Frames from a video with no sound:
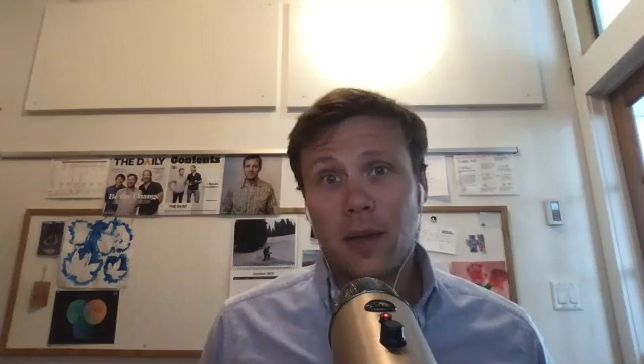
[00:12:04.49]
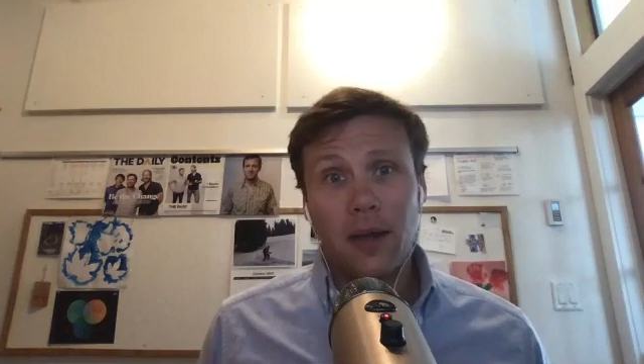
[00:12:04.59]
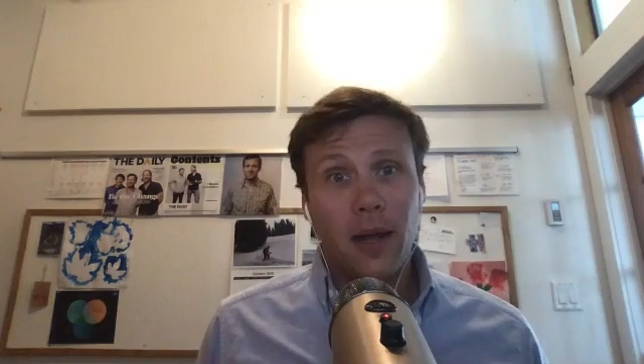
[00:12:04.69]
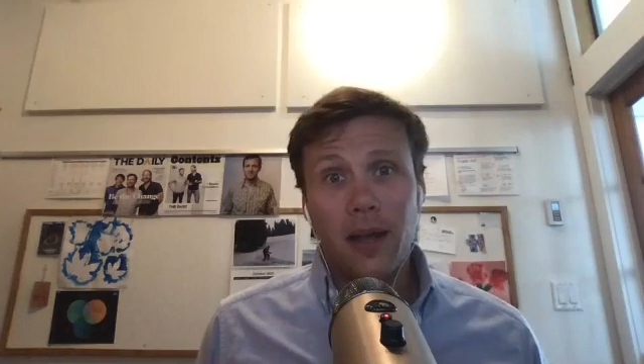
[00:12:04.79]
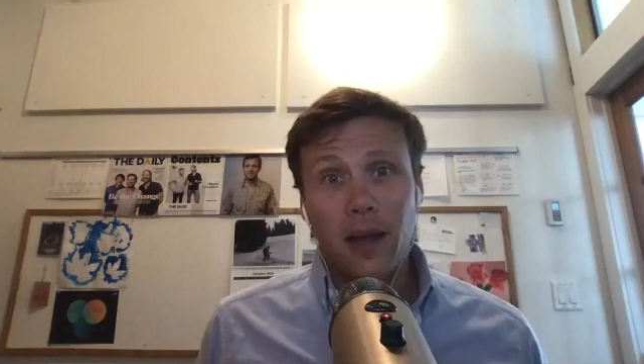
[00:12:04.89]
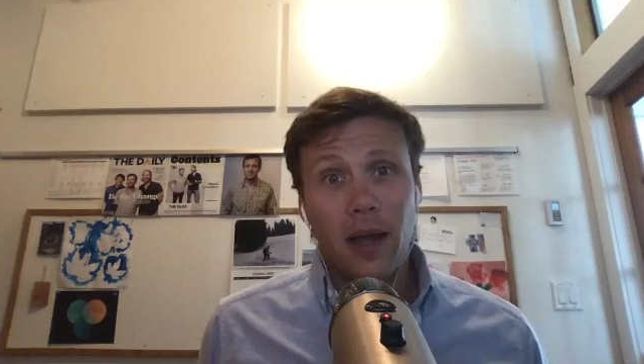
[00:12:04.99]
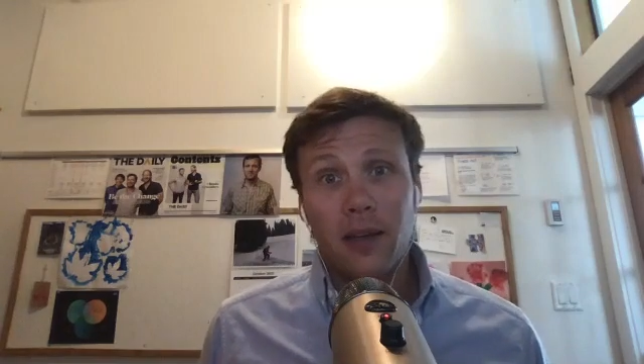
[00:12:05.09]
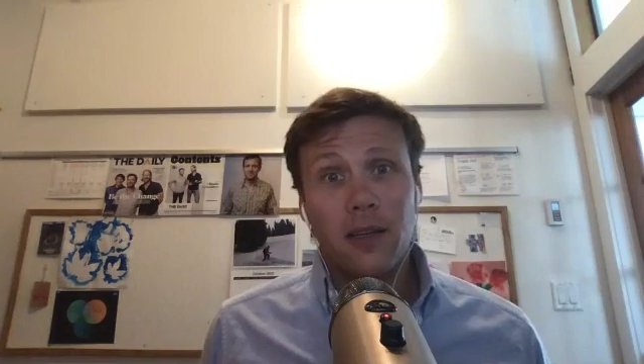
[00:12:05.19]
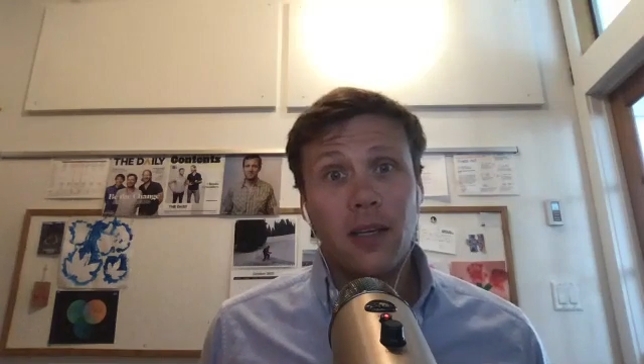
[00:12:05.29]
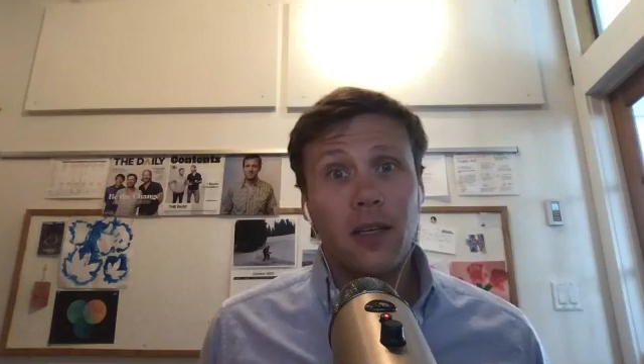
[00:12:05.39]
And I can
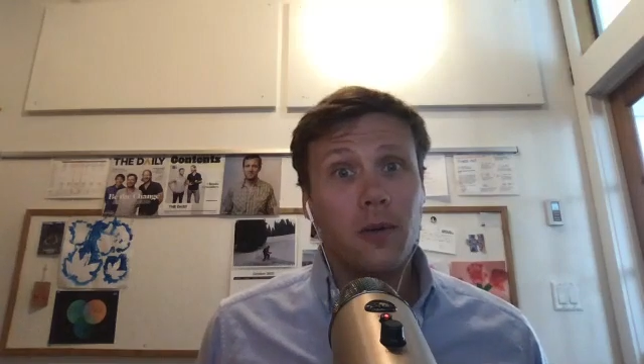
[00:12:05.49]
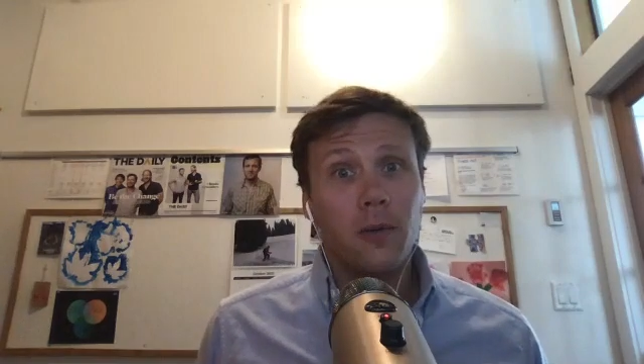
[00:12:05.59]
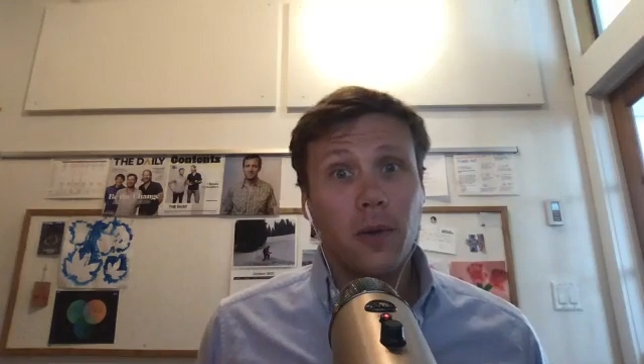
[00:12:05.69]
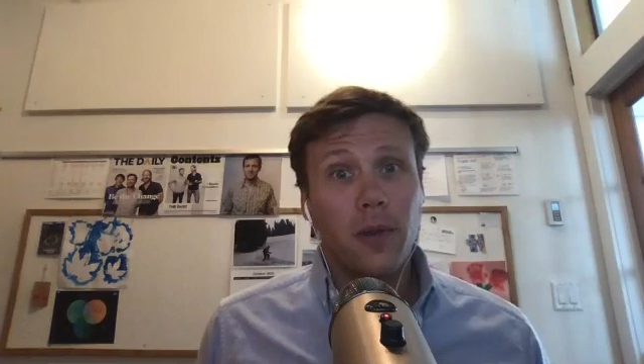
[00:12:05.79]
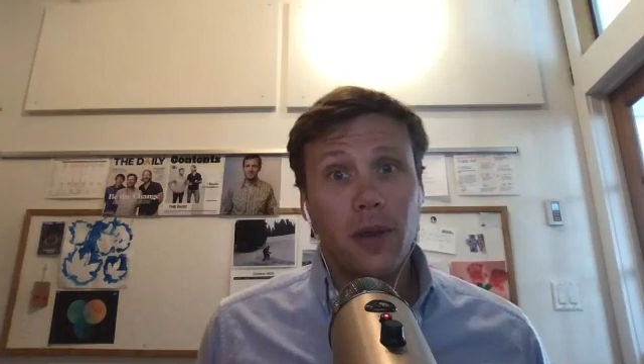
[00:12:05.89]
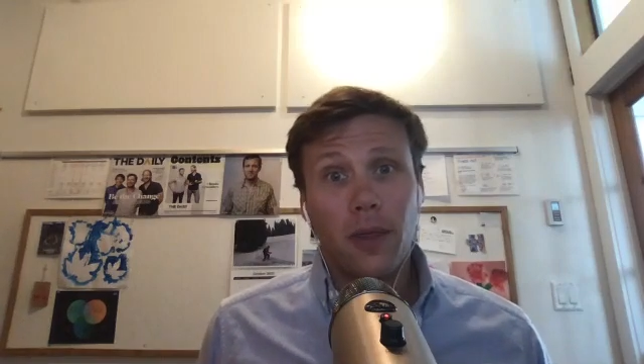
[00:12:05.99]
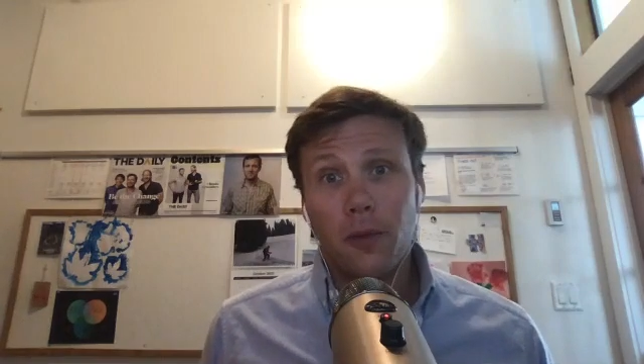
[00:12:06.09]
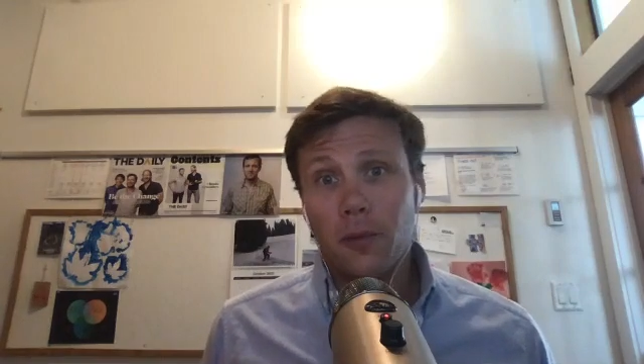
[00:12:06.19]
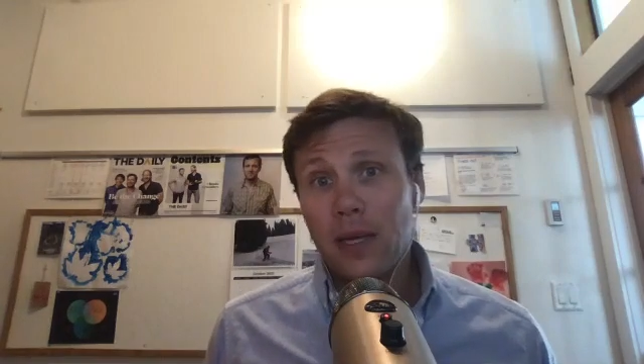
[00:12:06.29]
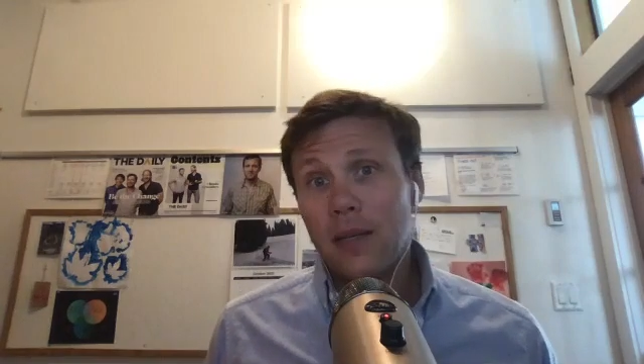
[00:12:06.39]
tell you, within
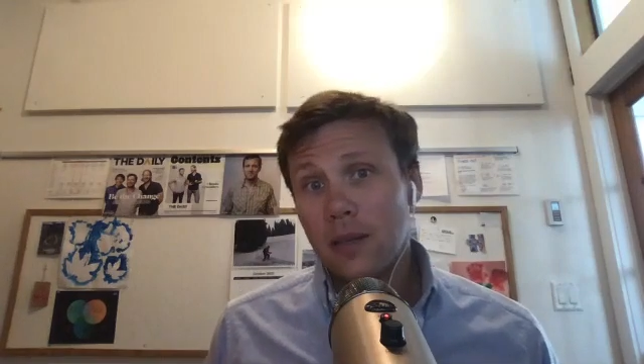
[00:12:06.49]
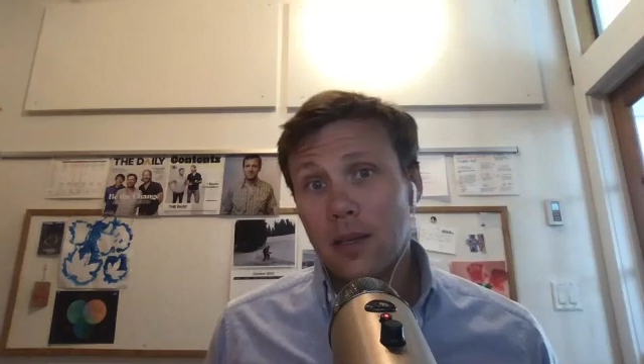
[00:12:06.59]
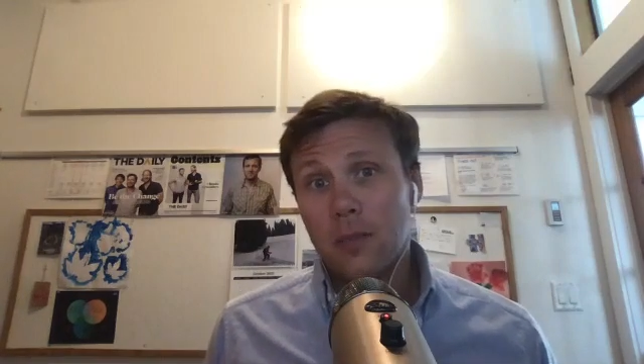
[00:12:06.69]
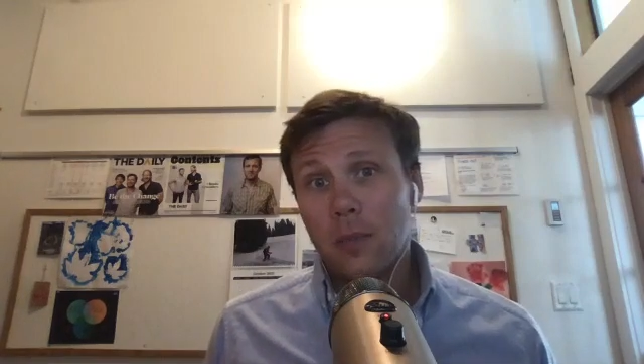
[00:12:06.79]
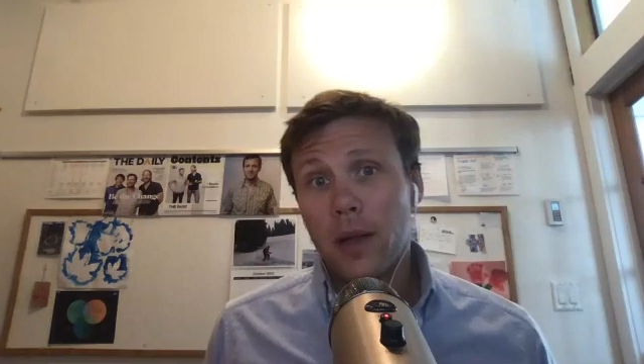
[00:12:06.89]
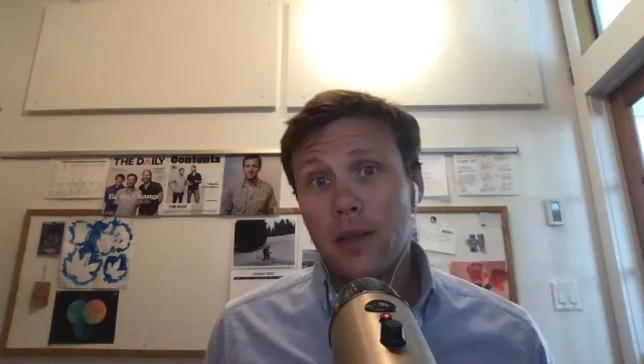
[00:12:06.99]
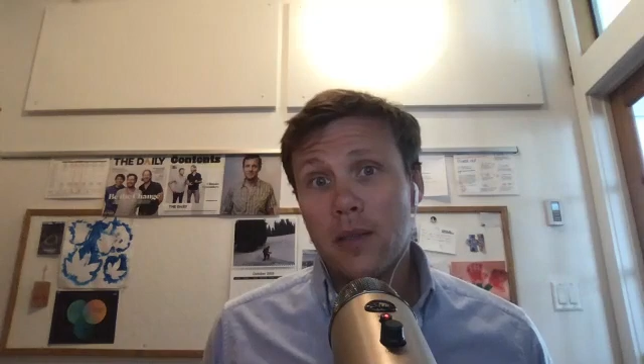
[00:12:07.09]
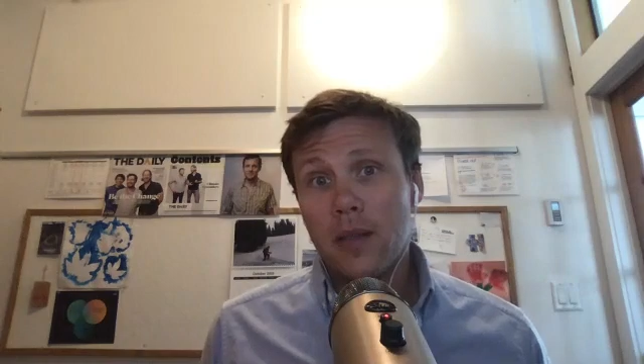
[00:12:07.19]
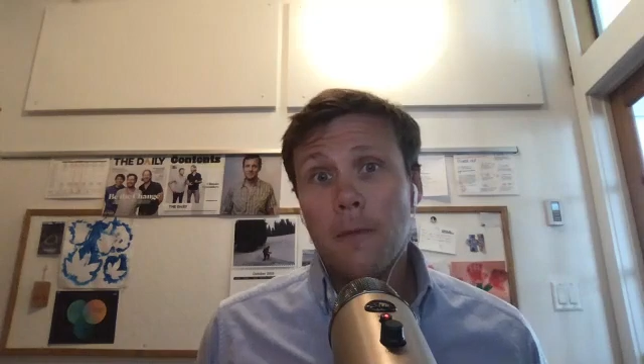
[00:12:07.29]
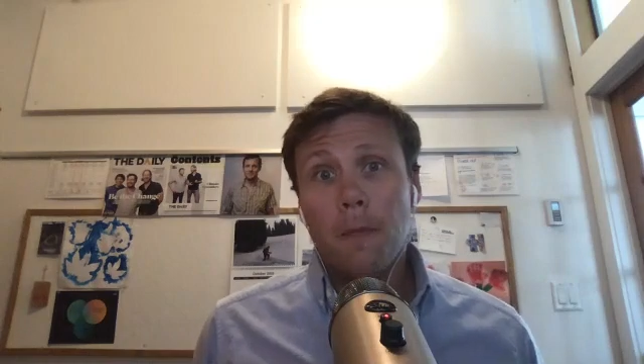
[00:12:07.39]
3 to 6 months,